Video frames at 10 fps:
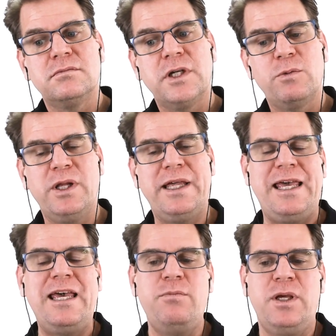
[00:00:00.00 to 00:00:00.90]
really
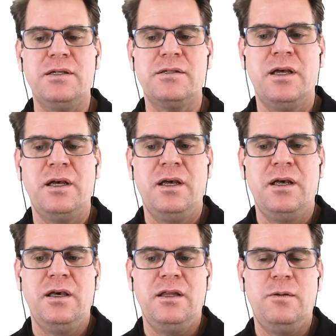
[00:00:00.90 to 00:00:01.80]
hit me, is
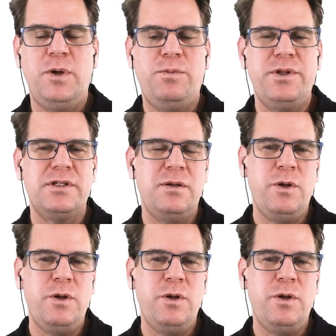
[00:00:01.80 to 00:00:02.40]
the people that seem